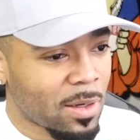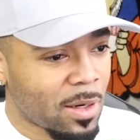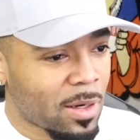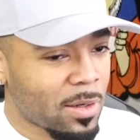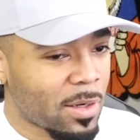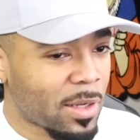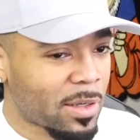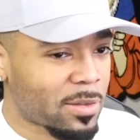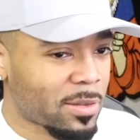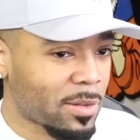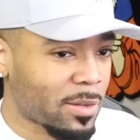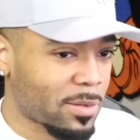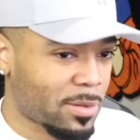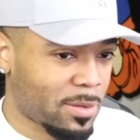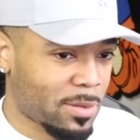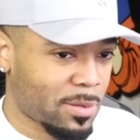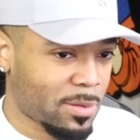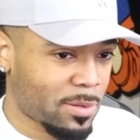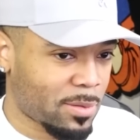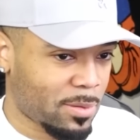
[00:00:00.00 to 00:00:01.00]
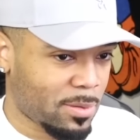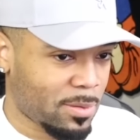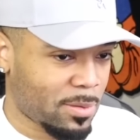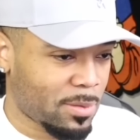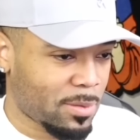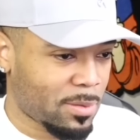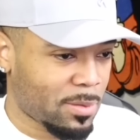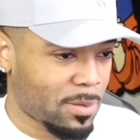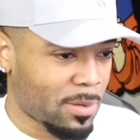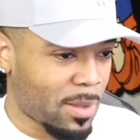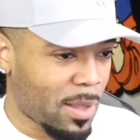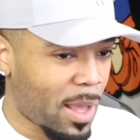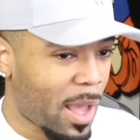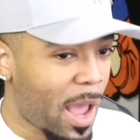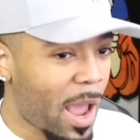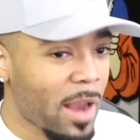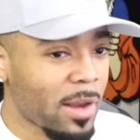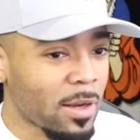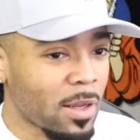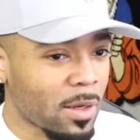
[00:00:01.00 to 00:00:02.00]
A Nixers.
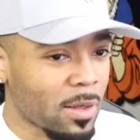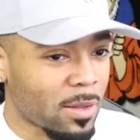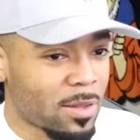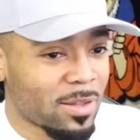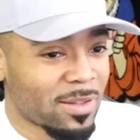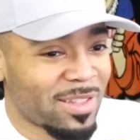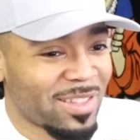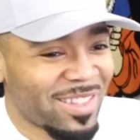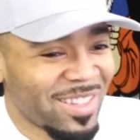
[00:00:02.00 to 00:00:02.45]
Hey, Nick.